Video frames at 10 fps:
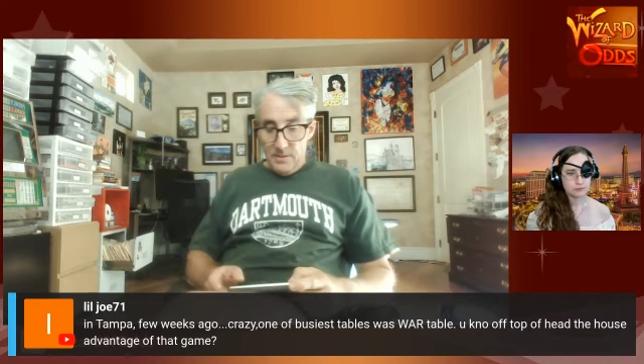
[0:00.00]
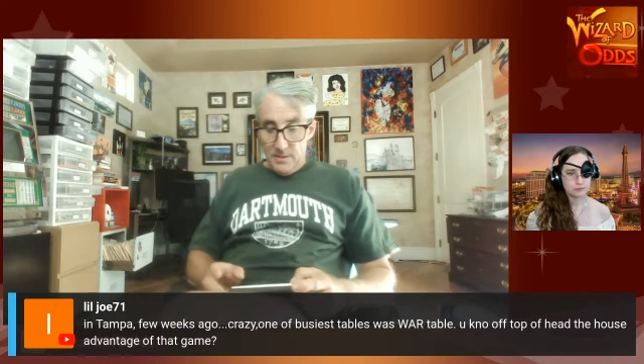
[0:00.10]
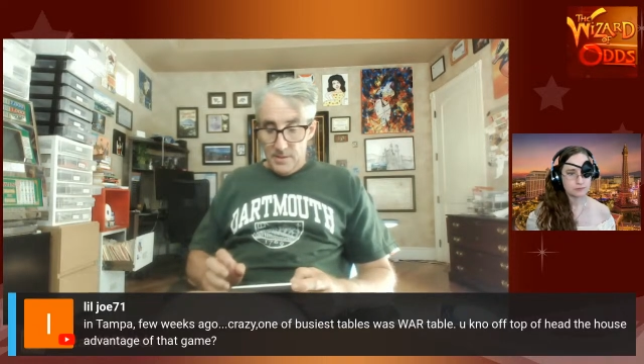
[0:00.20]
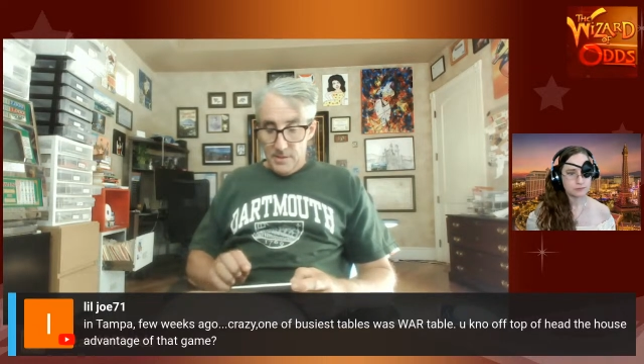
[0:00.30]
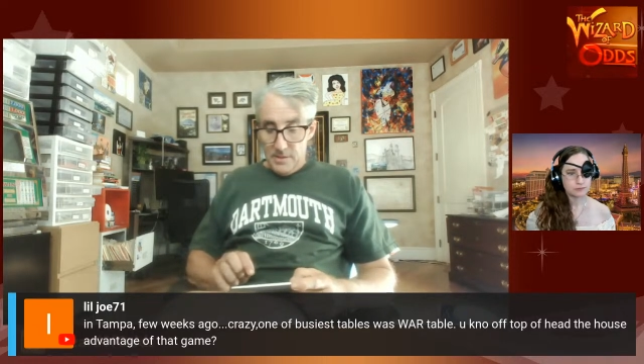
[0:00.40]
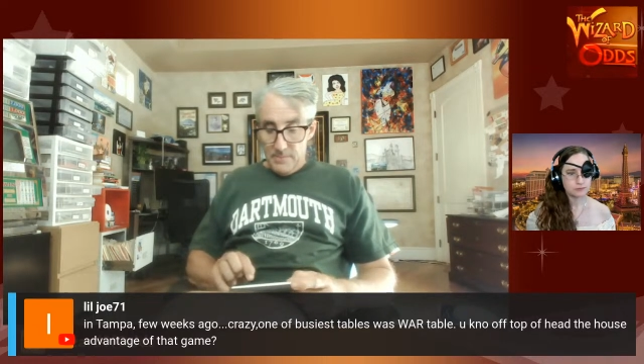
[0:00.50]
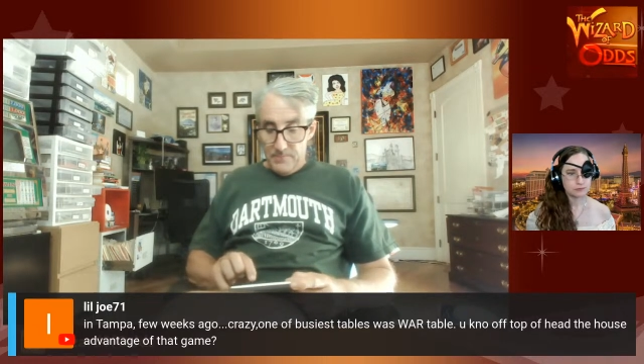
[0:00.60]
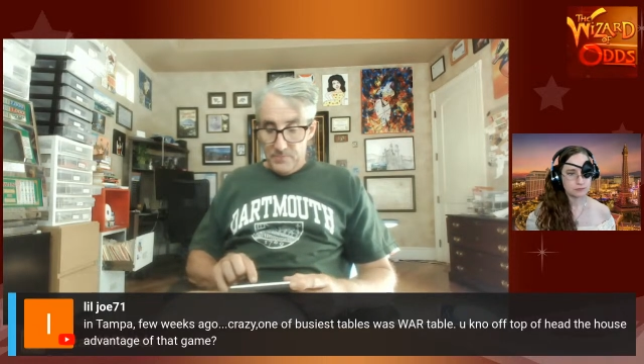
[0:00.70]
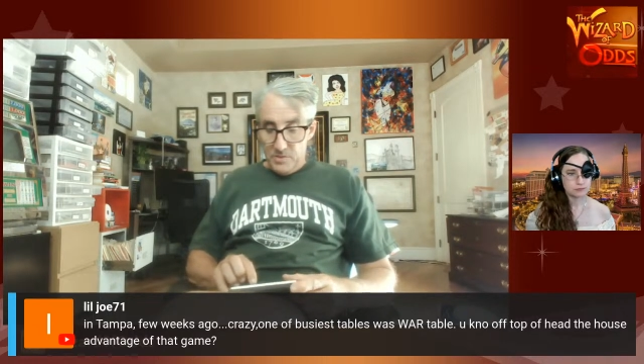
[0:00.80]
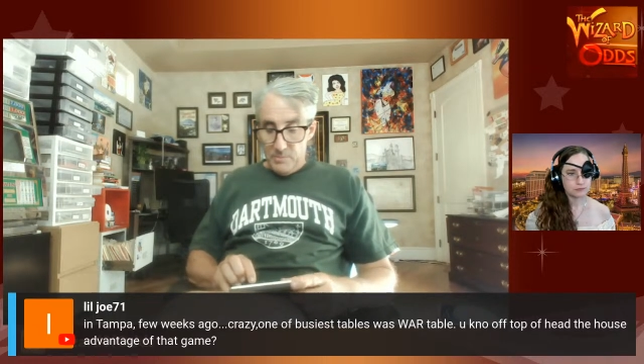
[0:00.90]

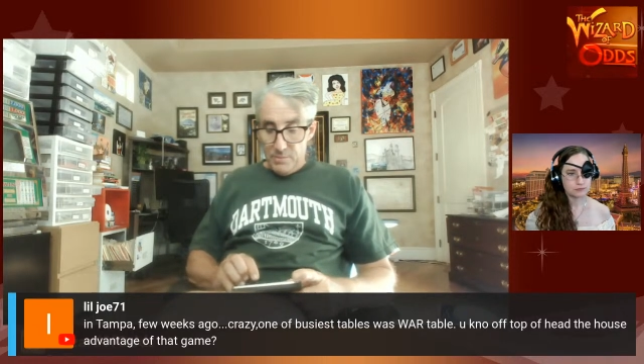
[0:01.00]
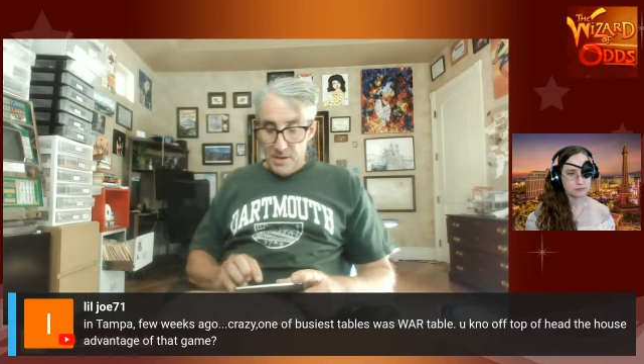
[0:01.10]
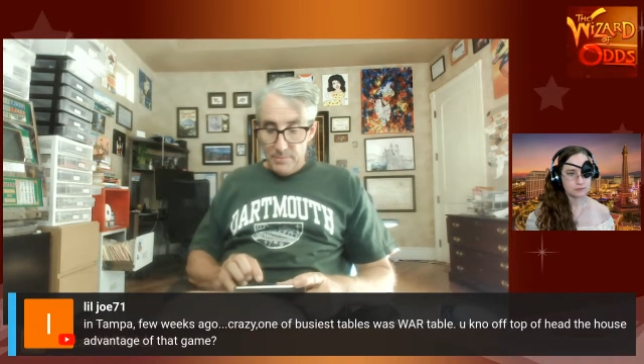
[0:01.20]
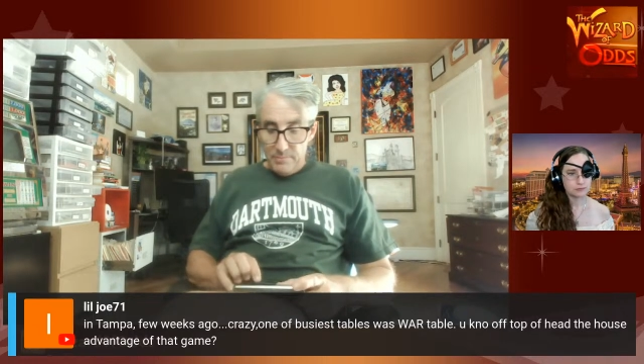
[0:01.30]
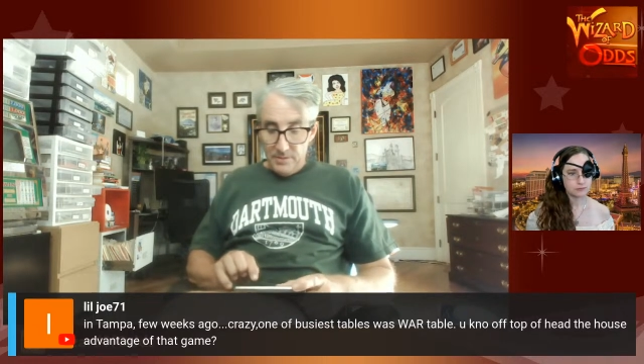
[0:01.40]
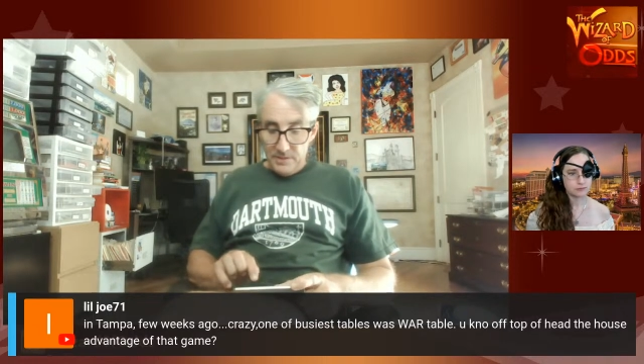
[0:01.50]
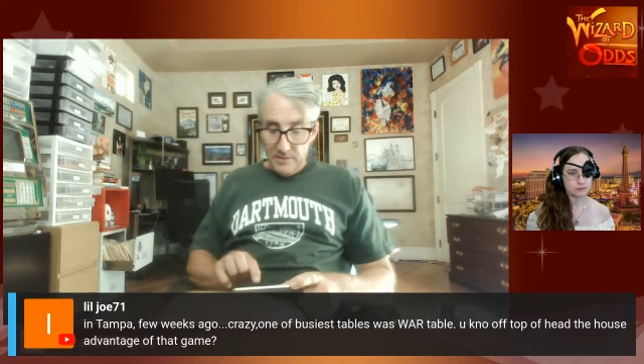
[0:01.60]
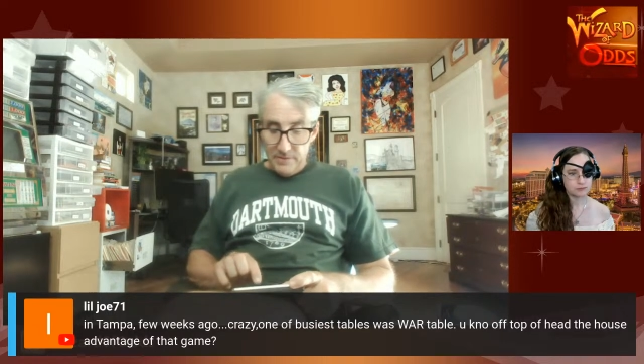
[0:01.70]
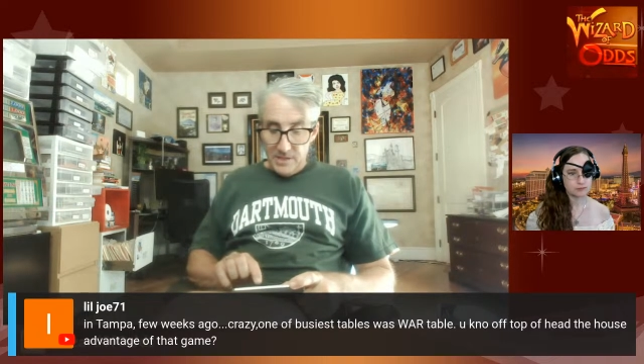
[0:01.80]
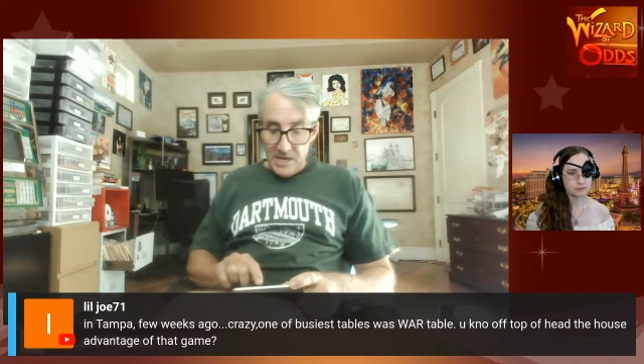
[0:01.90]
the probability
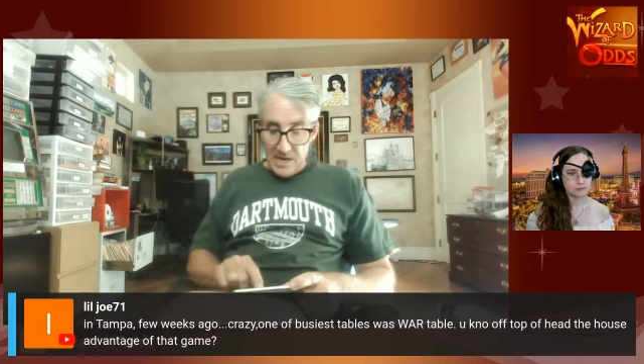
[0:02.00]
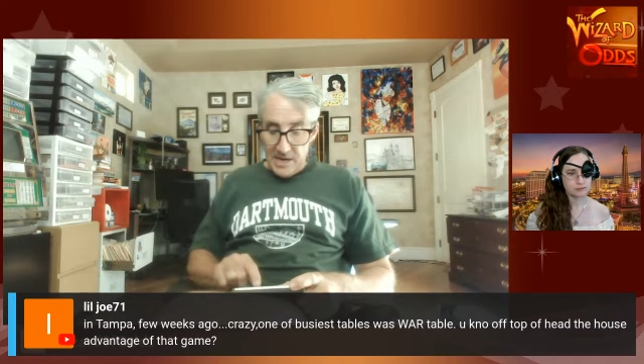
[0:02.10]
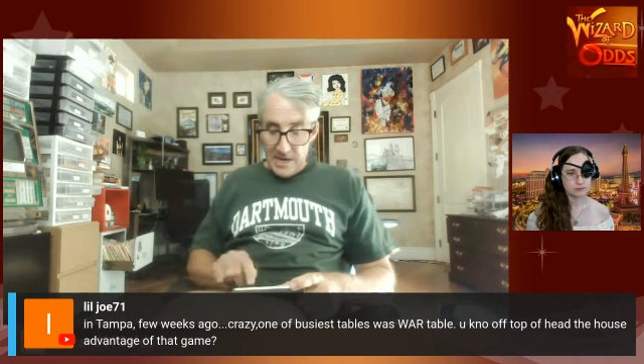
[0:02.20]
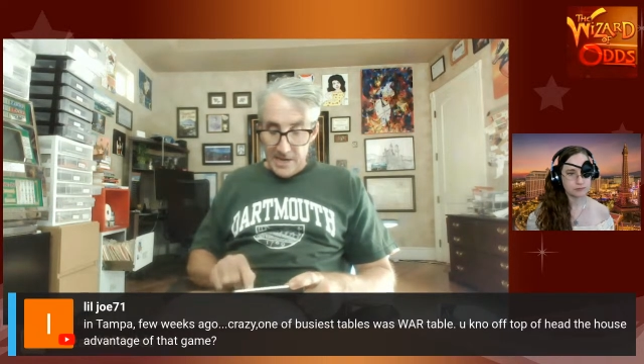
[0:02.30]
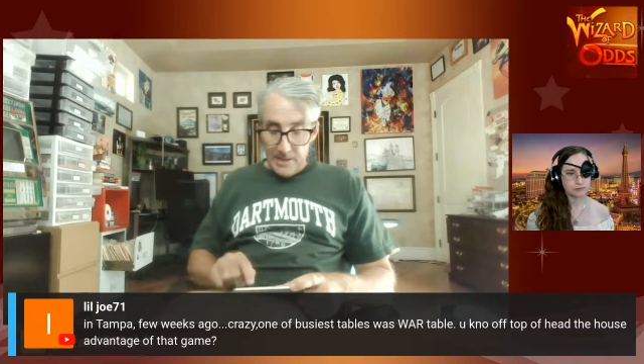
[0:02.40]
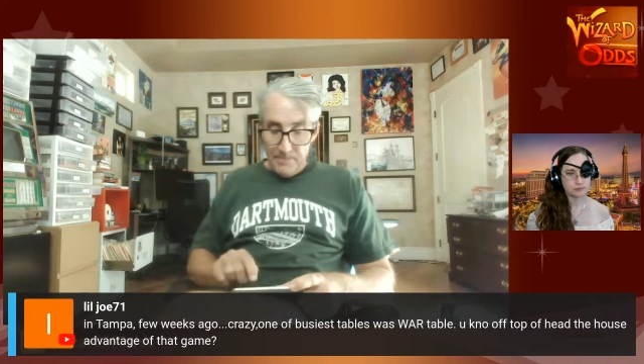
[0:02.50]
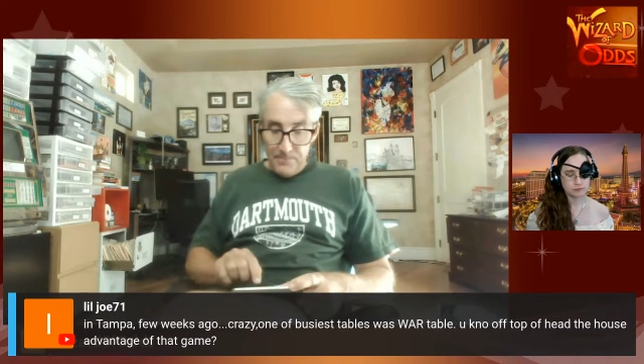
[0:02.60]
of a tie